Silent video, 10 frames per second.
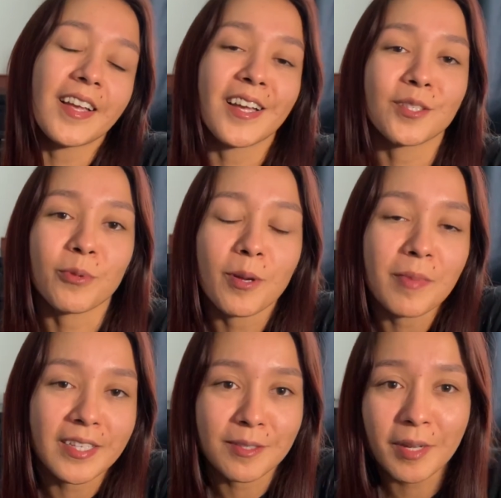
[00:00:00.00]
Hi guys, welcome
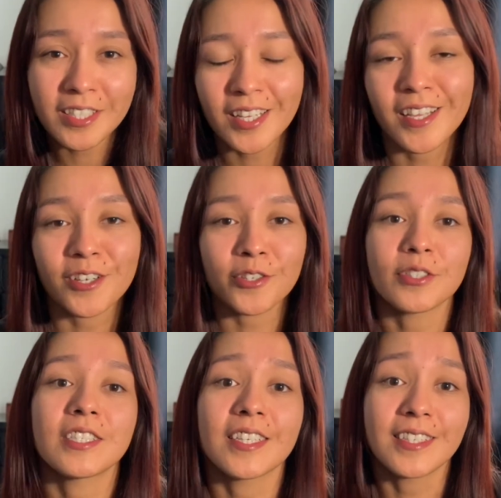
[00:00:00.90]
back to my channel.
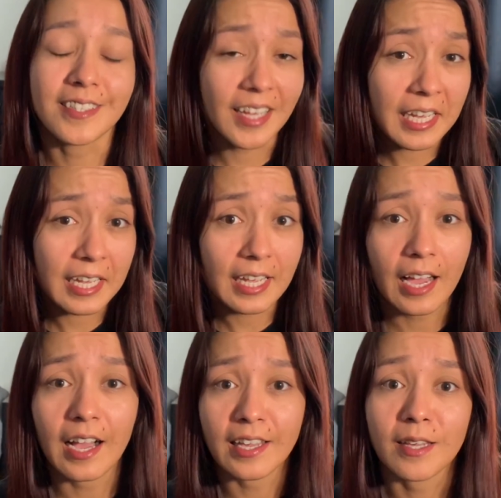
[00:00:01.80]
Today
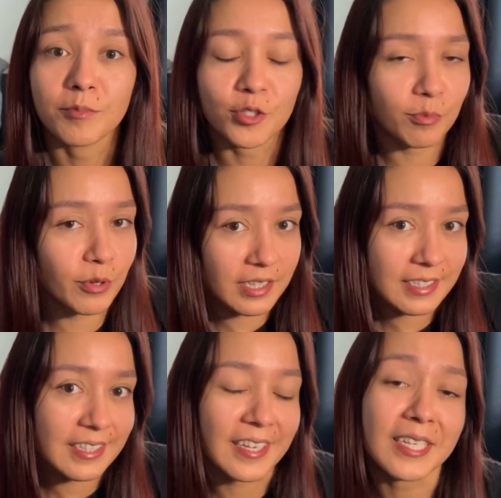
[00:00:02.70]
I am super
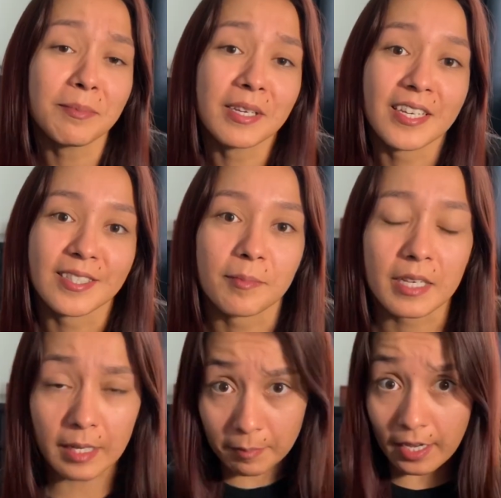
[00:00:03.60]
excited because I'm gonna
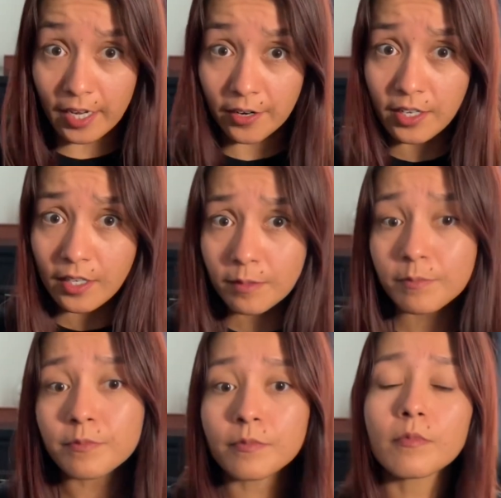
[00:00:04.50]
get my hair cut.
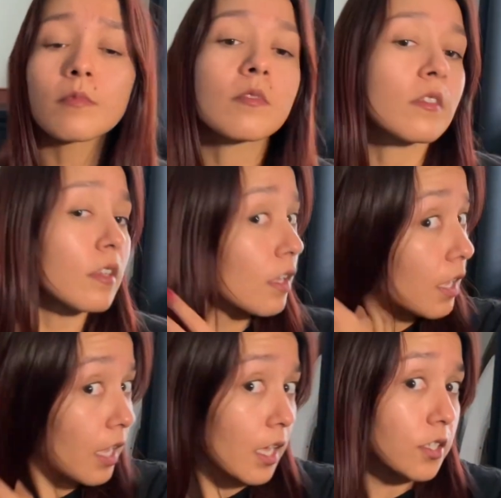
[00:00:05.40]

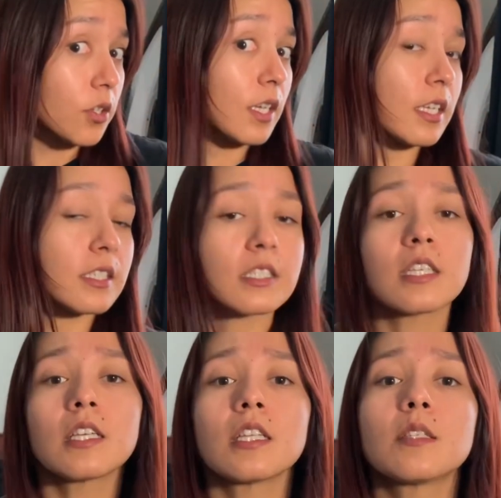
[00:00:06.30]
As you can
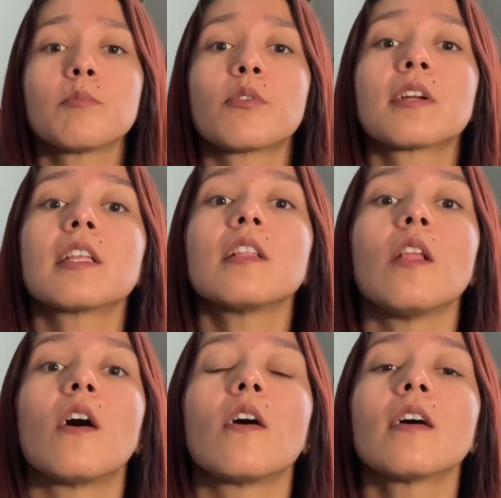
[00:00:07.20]
see, it's pretty
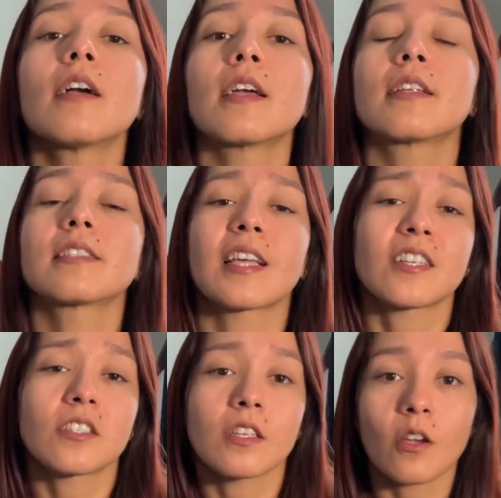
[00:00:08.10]
long and it's
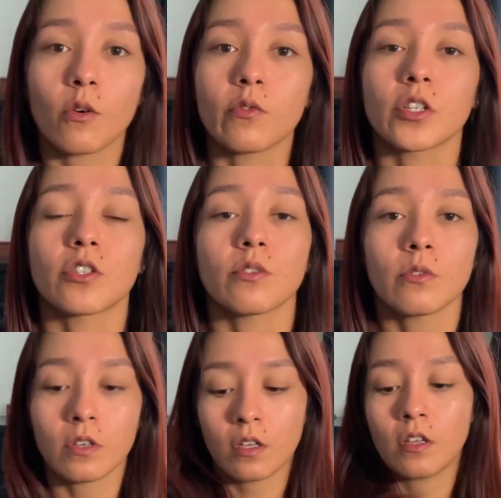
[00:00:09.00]
actually overdue.
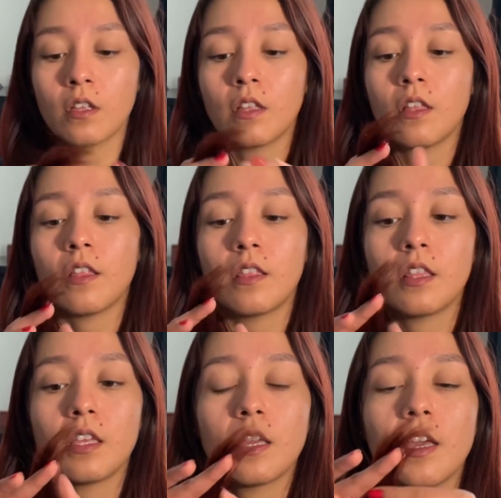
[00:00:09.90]

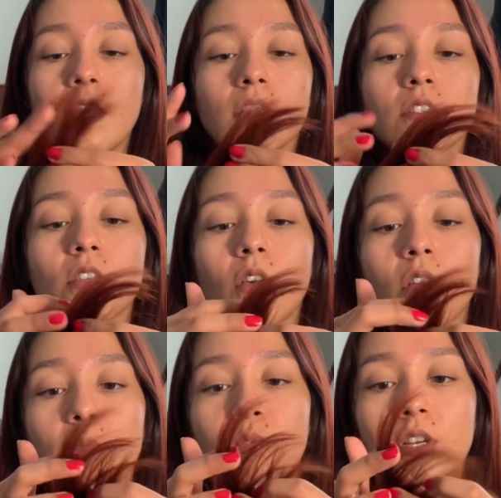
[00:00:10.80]
The ends
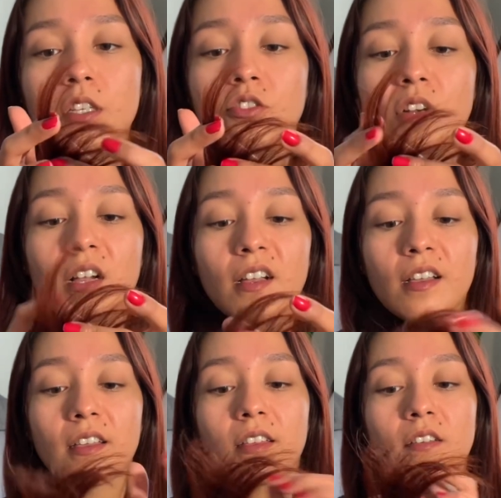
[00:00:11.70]
are pretty
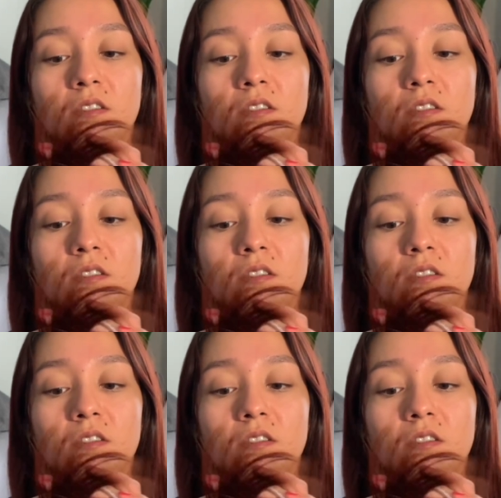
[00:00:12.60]
dry.